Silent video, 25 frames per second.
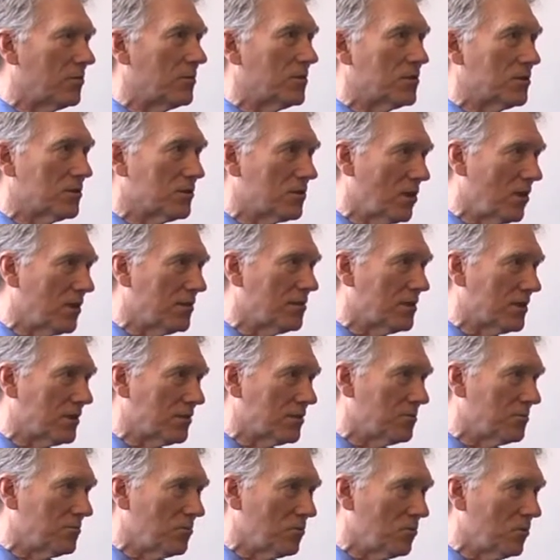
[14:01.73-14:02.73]
which is costing
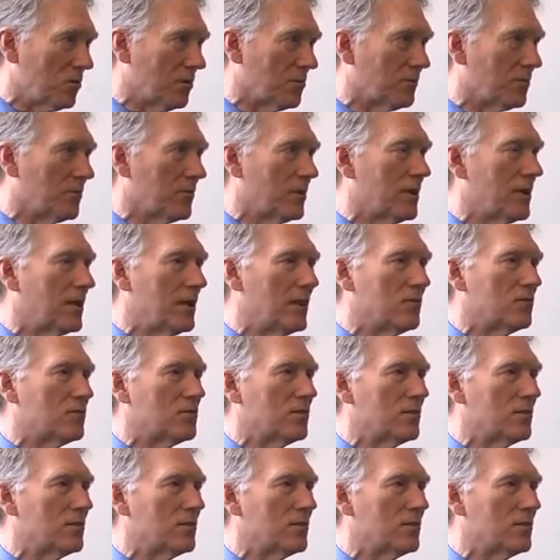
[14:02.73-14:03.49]
us more, in